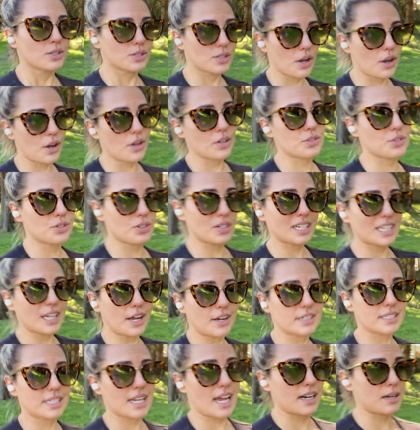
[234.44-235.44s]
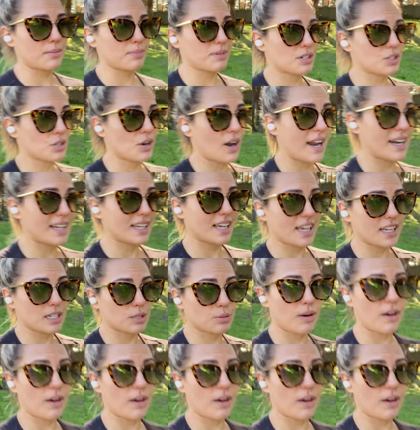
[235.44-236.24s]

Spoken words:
So during lockdown, I've been trying to get